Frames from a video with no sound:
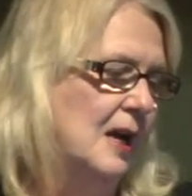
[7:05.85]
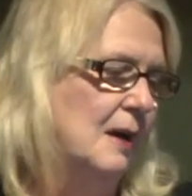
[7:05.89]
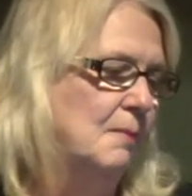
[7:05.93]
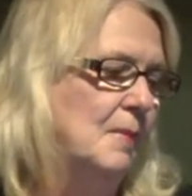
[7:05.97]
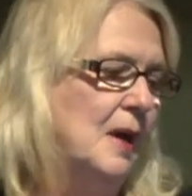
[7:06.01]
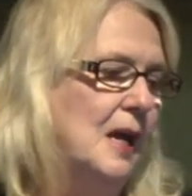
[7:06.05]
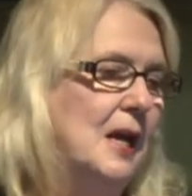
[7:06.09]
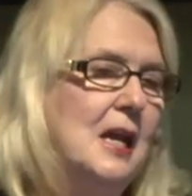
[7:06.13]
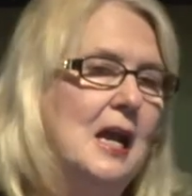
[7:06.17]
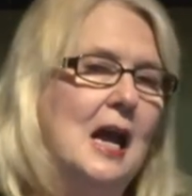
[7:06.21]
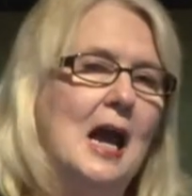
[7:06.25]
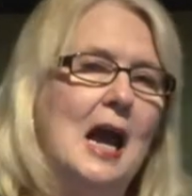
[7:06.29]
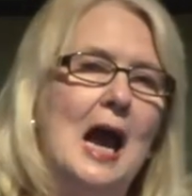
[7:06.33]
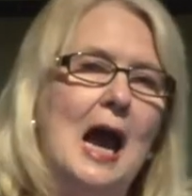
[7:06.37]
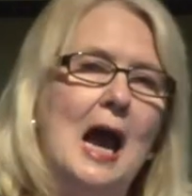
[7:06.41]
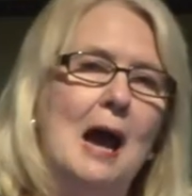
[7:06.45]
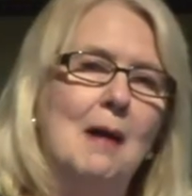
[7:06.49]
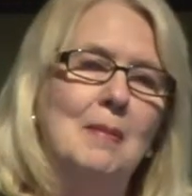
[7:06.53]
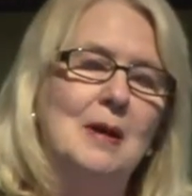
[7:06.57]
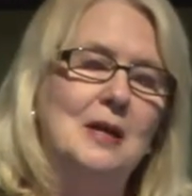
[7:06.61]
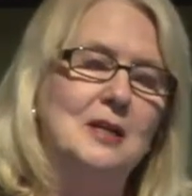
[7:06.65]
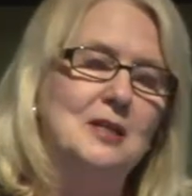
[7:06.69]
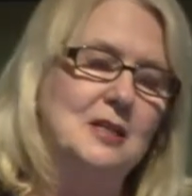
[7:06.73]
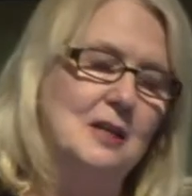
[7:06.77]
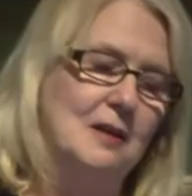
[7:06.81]
Media
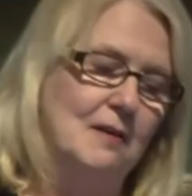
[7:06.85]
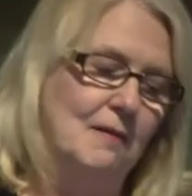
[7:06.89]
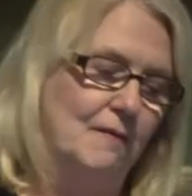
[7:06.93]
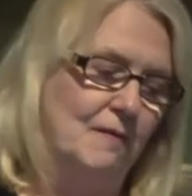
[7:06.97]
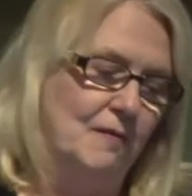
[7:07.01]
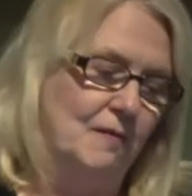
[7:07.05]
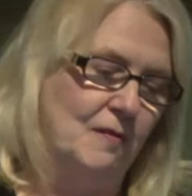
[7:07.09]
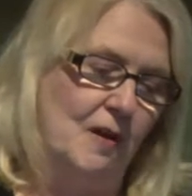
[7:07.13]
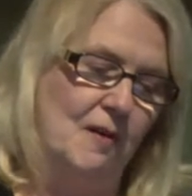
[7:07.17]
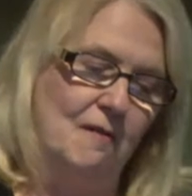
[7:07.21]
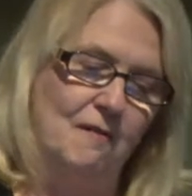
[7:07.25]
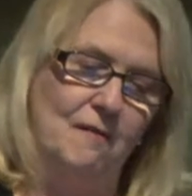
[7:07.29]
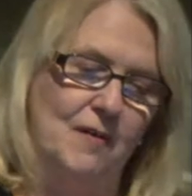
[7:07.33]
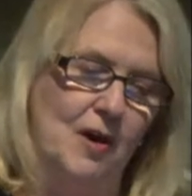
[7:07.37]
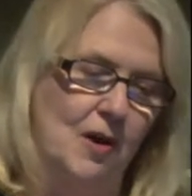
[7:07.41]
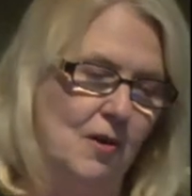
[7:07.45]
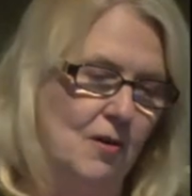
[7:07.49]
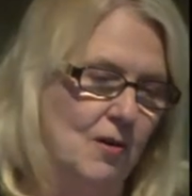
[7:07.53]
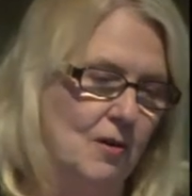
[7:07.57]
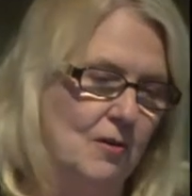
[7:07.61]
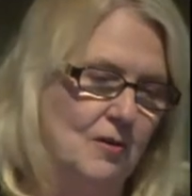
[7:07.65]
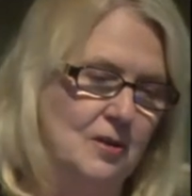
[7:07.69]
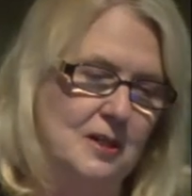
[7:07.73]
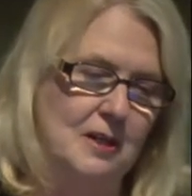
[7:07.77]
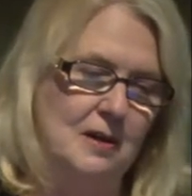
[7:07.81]
habits of
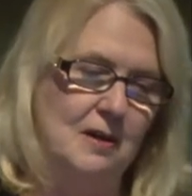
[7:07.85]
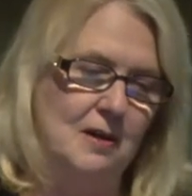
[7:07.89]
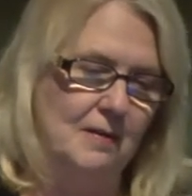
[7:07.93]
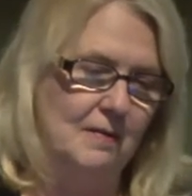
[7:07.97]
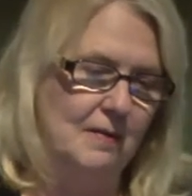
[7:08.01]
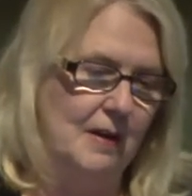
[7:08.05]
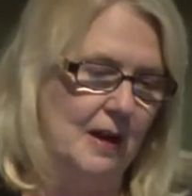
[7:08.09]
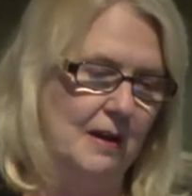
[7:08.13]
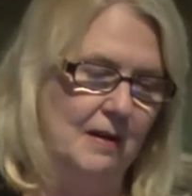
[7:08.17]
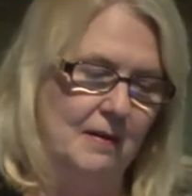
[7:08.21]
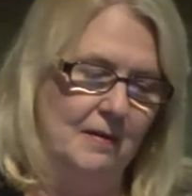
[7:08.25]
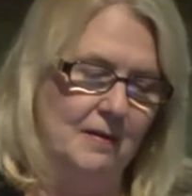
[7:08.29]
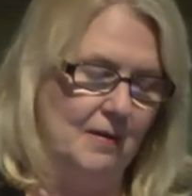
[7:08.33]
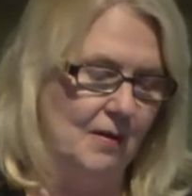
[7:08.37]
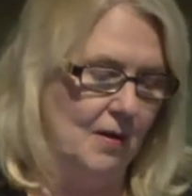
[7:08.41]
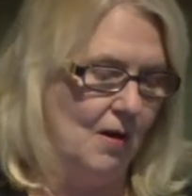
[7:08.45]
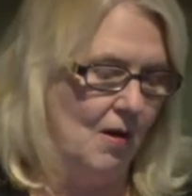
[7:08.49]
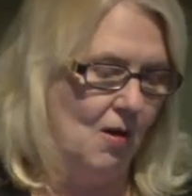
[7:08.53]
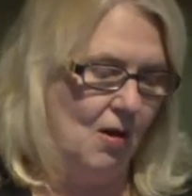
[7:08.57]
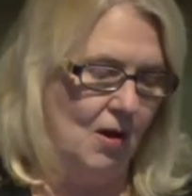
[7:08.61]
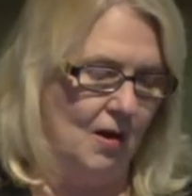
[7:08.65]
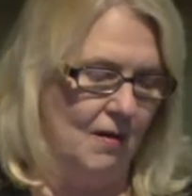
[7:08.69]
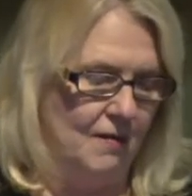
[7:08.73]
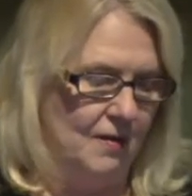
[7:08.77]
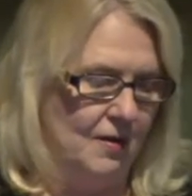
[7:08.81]
voters in
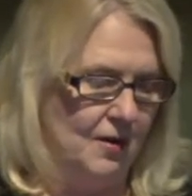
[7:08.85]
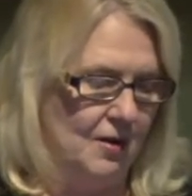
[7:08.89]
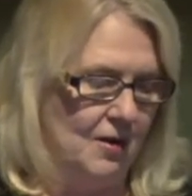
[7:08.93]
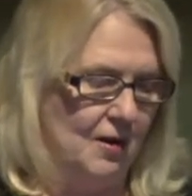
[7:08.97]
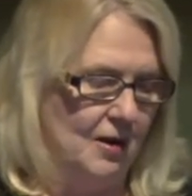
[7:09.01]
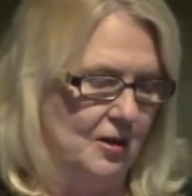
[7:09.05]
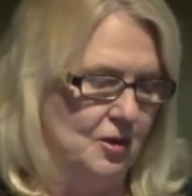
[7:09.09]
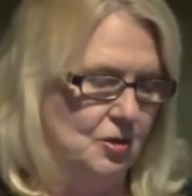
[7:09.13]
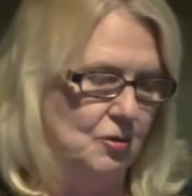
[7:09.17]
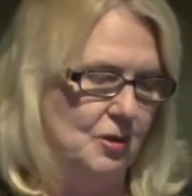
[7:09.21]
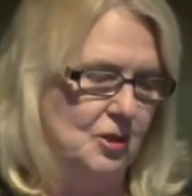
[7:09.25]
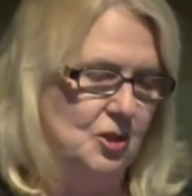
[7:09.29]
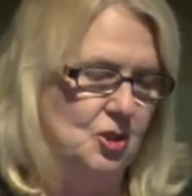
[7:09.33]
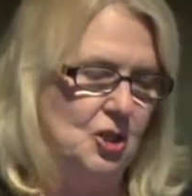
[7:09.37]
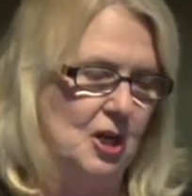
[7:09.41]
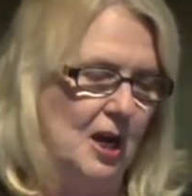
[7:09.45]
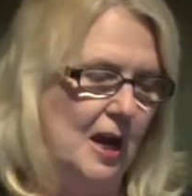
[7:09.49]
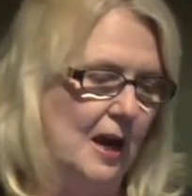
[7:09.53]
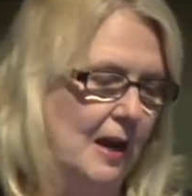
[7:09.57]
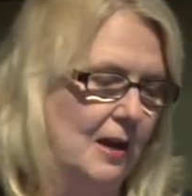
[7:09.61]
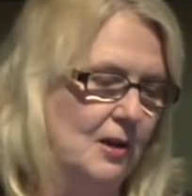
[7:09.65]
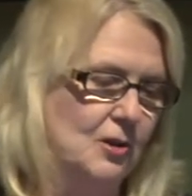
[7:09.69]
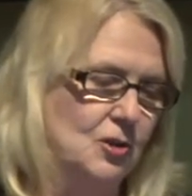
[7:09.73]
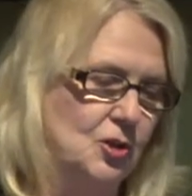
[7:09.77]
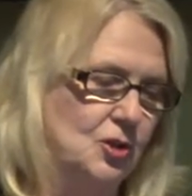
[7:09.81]
all over the country
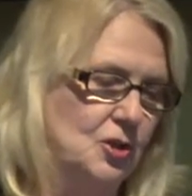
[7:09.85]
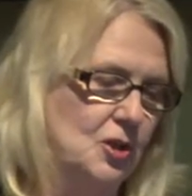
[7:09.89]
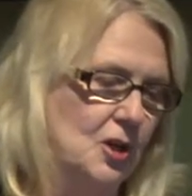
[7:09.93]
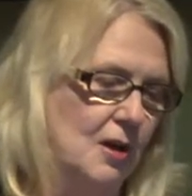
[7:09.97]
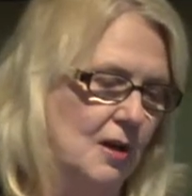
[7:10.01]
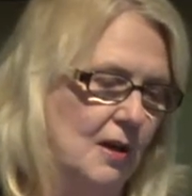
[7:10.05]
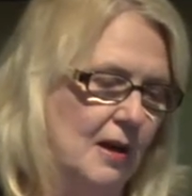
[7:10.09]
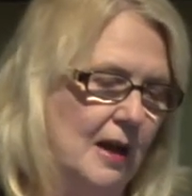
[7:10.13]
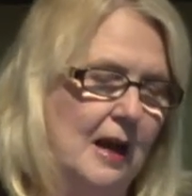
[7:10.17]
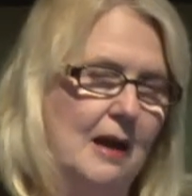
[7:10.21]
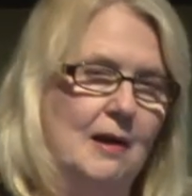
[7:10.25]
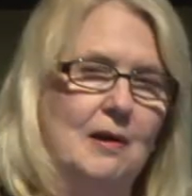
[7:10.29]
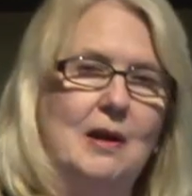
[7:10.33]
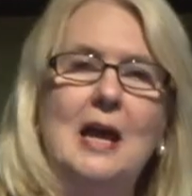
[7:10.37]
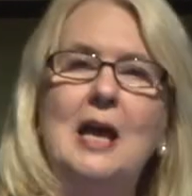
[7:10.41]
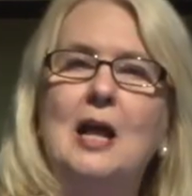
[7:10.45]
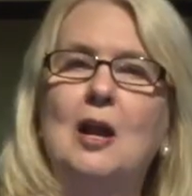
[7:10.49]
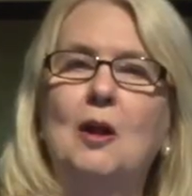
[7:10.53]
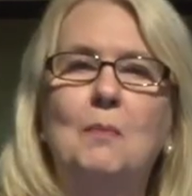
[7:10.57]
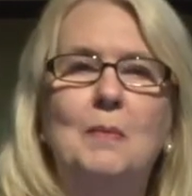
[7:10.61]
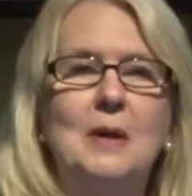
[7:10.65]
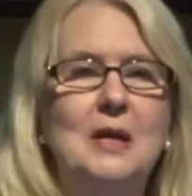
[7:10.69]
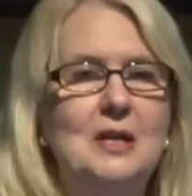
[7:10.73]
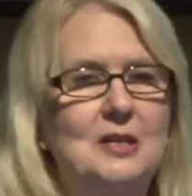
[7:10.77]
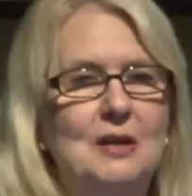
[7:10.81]
changed, and
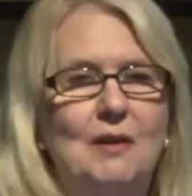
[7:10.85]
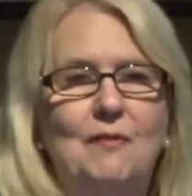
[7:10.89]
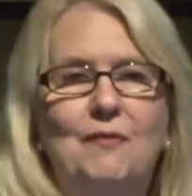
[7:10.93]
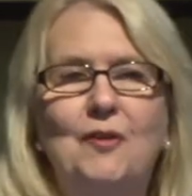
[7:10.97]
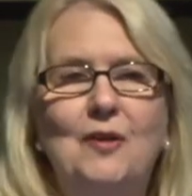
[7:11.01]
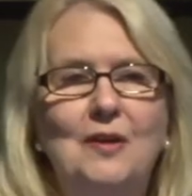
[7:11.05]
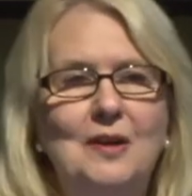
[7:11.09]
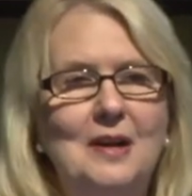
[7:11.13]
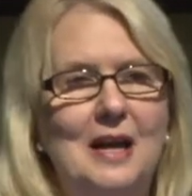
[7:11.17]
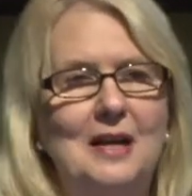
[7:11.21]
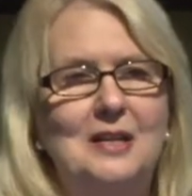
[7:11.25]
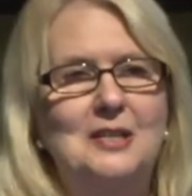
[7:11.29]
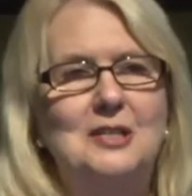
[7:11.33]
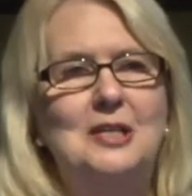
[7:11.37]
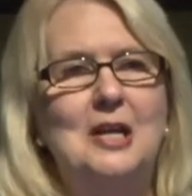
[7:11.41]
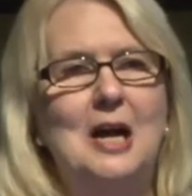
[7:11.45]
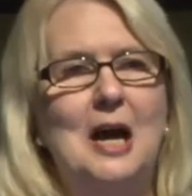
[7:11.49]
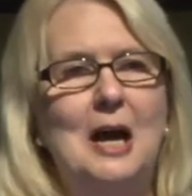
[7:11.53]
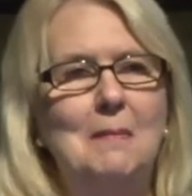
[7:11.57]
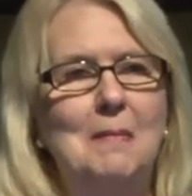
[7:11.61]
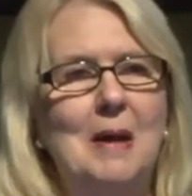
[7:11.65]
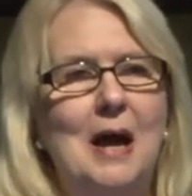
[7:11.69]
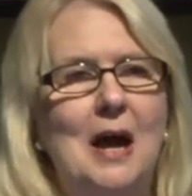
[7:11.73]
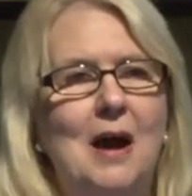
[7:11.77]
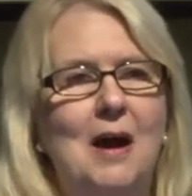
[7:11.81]
it'll be different next
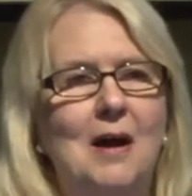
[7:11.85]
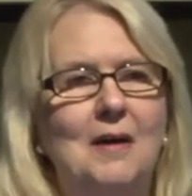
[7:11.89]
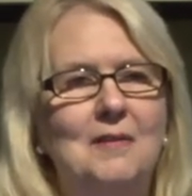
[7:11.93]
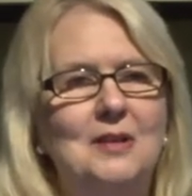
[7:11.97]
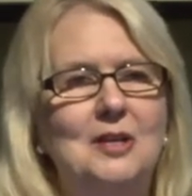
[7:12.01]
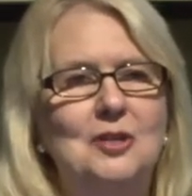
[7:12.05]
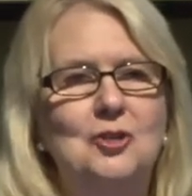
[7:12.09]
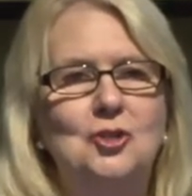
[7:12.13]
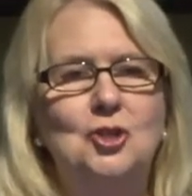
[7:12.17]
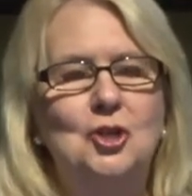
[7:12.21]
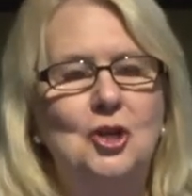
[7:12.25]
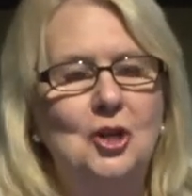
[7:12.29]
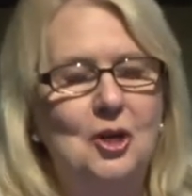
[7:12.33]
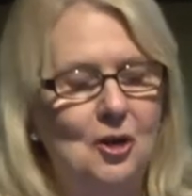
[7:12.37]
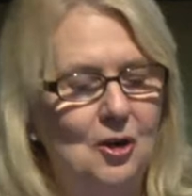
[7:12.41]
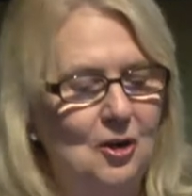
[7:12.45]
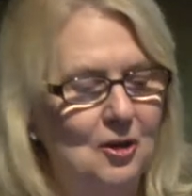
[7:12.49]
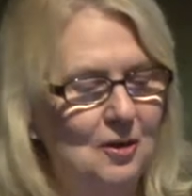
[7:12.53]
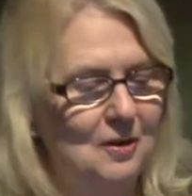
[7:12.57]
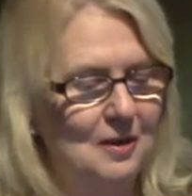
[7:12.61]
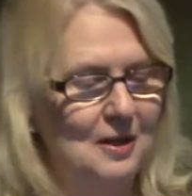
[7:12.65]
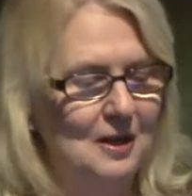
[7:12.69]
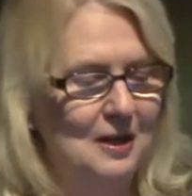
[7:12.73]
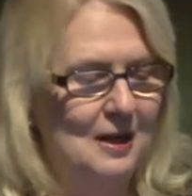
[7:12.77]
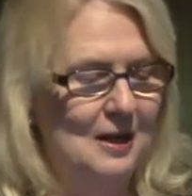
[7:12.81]
time out this
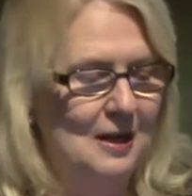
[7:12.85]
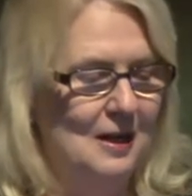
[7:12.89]
year.